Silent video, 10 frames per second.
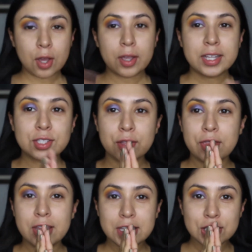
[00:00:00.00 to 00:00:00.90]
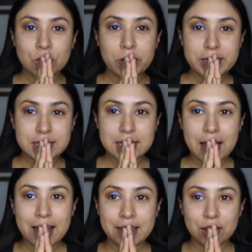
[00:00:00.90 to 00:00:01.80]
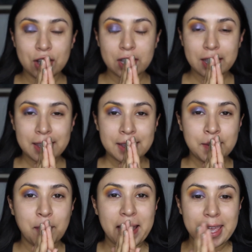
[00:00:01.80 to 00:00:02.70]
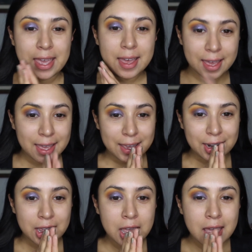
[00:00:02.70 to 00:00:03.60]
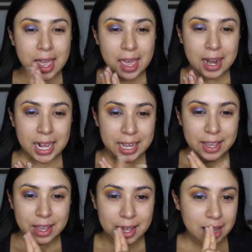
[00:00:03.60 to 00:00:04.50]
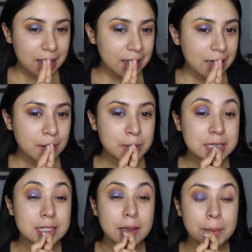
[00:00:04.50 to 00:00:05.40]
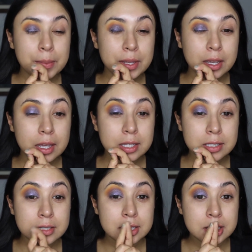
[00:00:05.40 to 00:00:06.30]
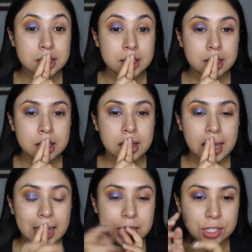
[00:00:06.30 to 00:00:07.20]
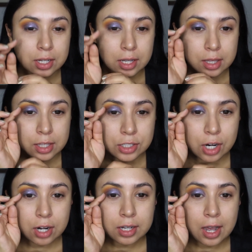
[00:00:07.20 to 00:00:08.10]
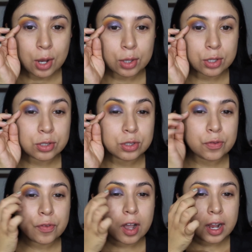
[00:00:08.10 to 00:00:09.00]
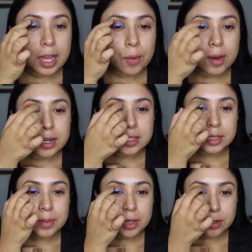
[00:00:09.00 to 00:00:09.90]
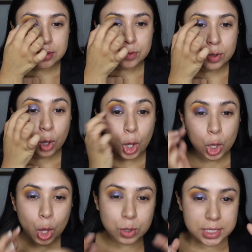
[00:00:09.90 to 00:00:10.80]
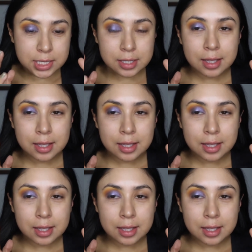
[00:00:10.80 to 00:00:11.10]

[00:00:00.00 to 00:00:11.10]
Okay, so this was the eye look in my head, and I kind of messed up because I took the dark out a little too far. I wanted it to be real close,